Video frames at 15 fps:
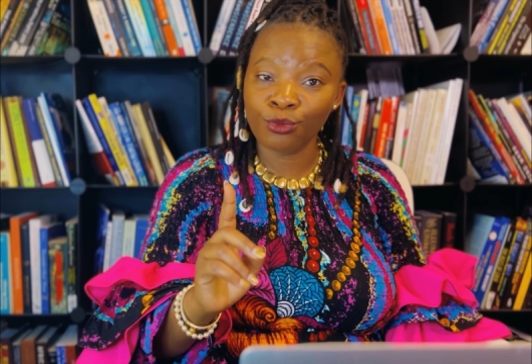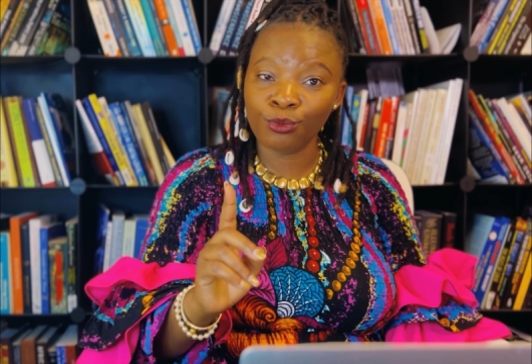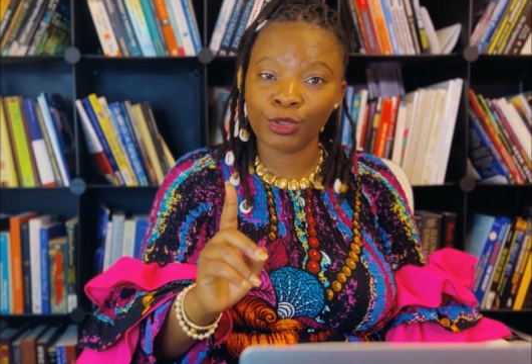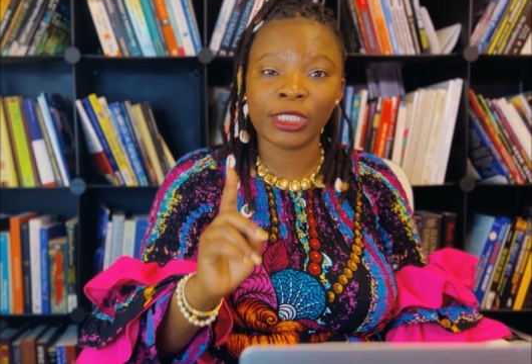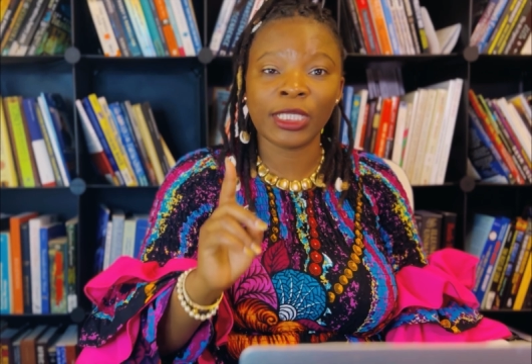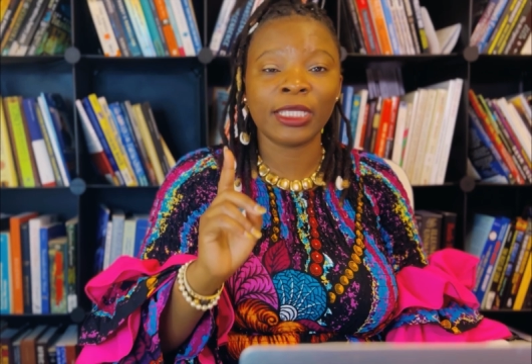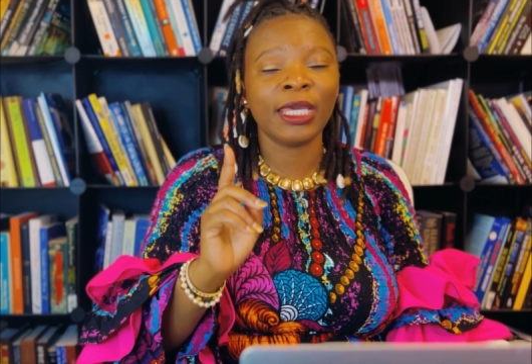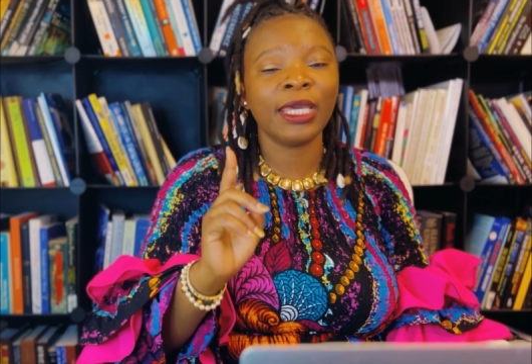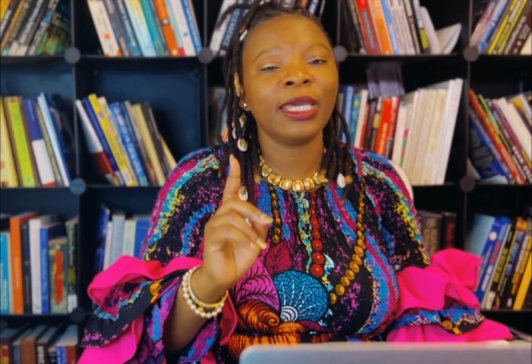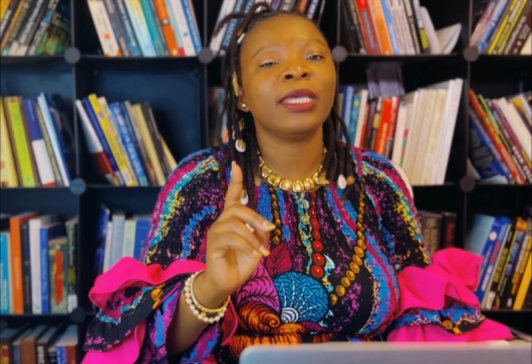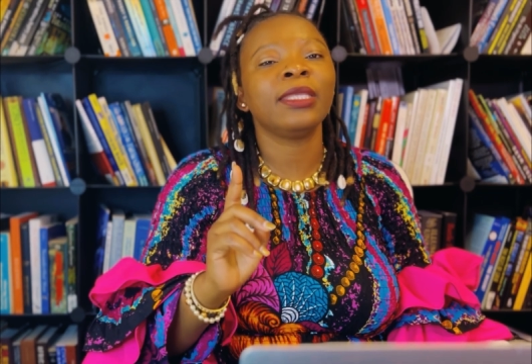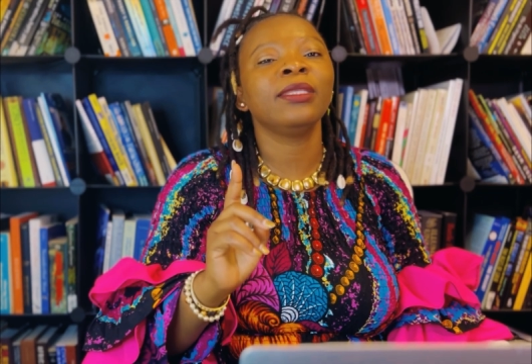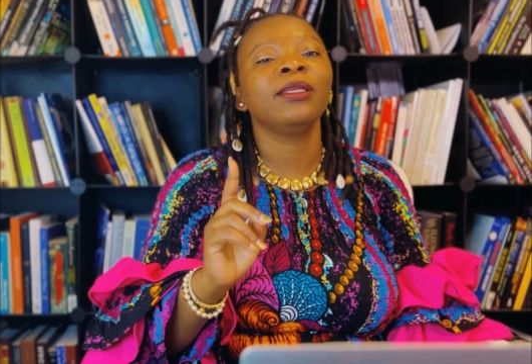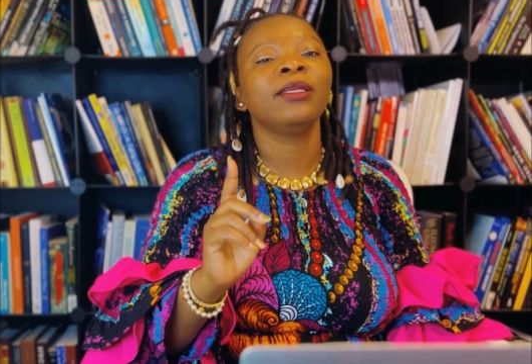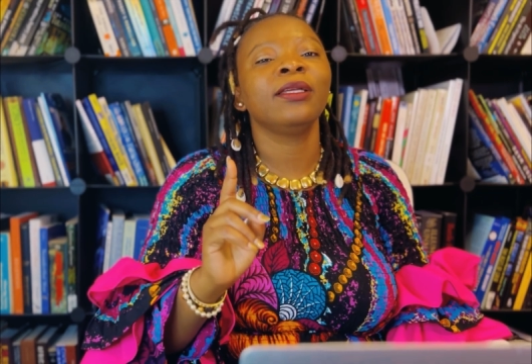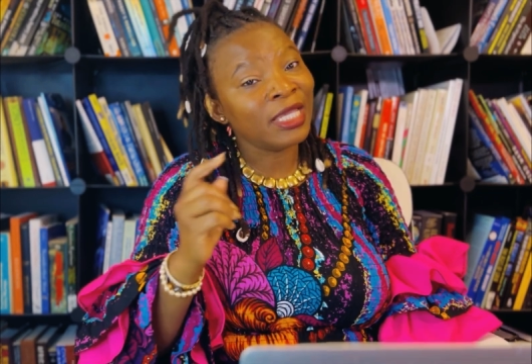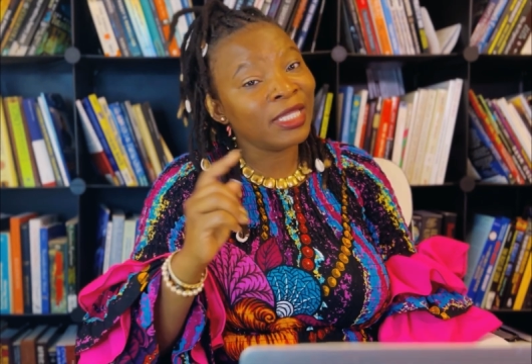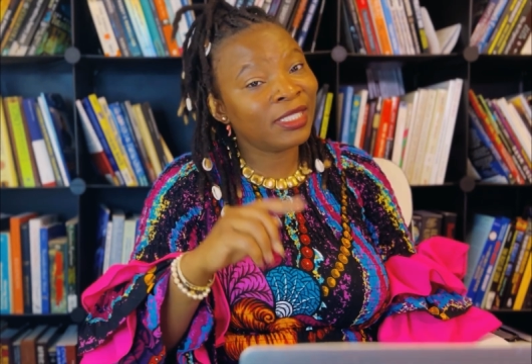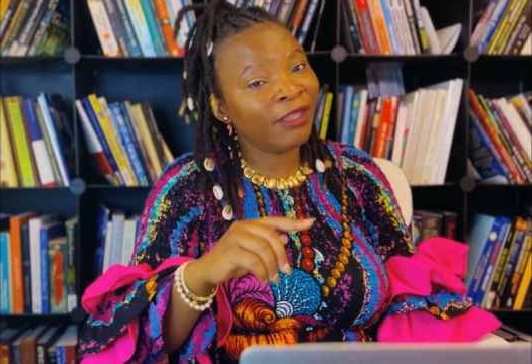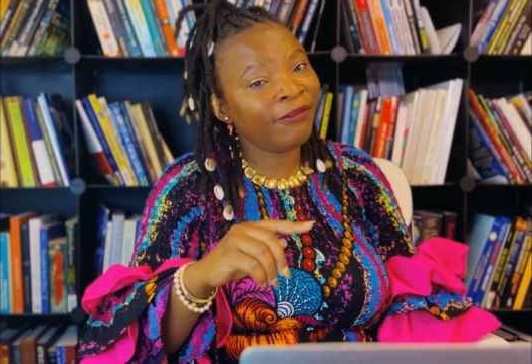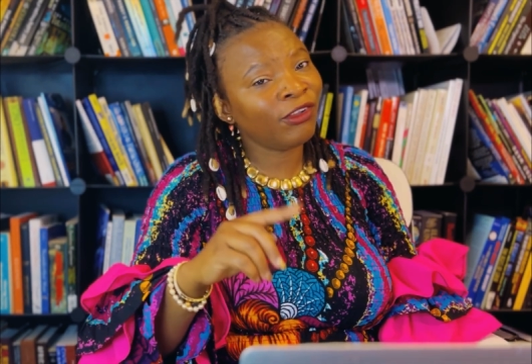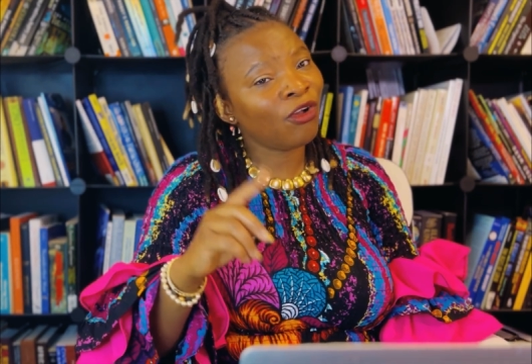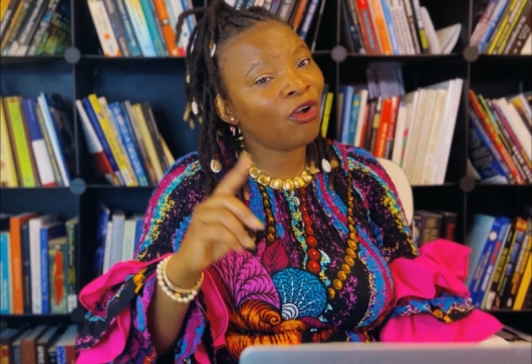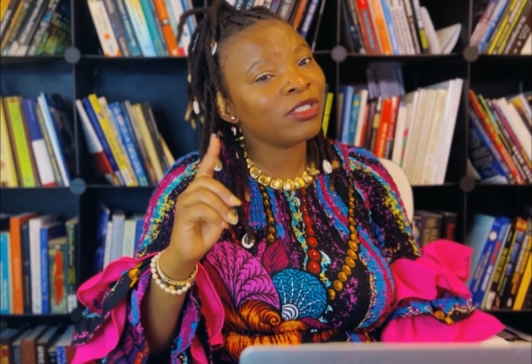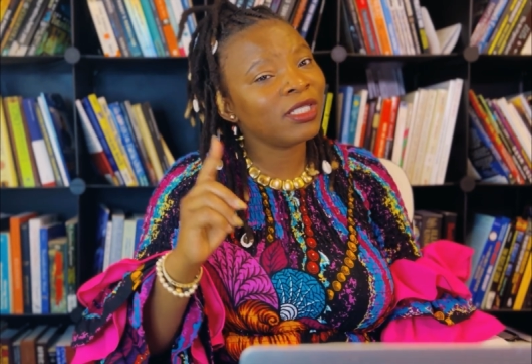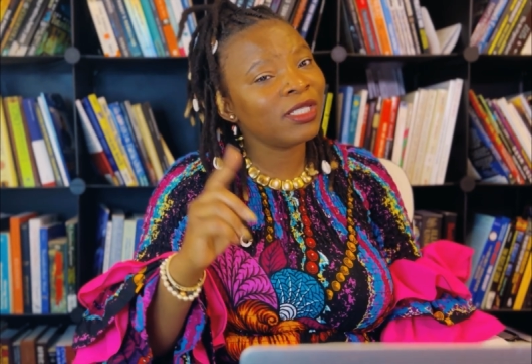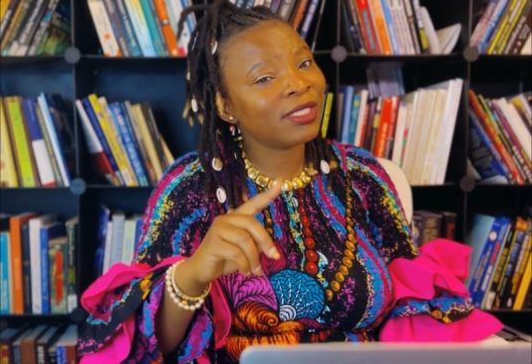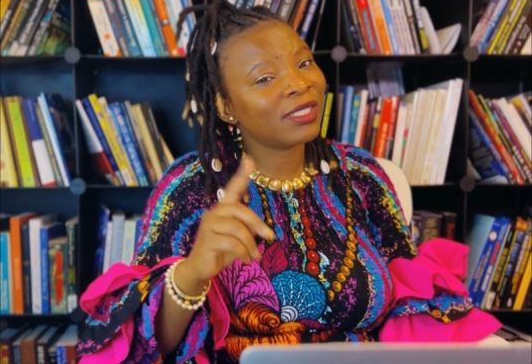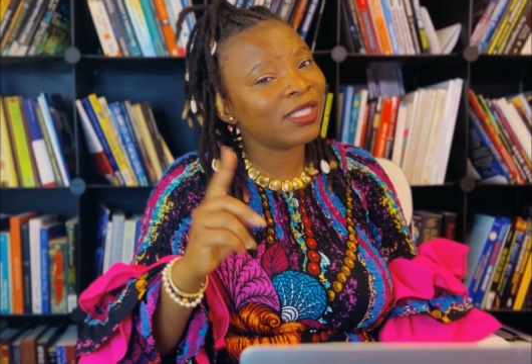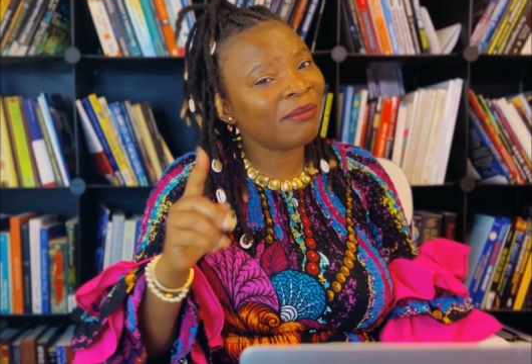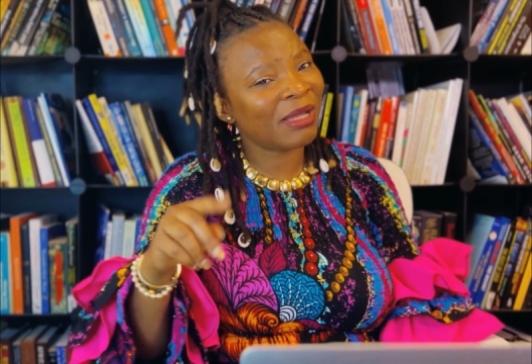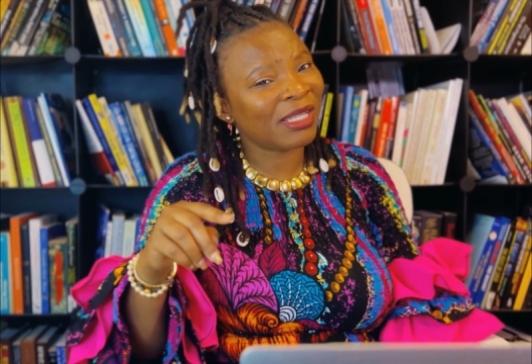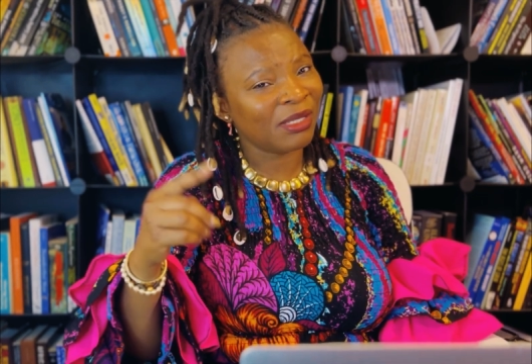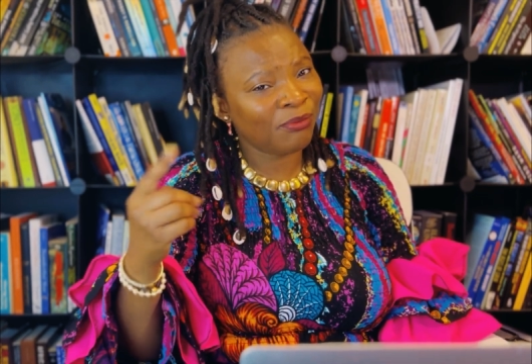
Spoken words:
but again, is difficulty the same as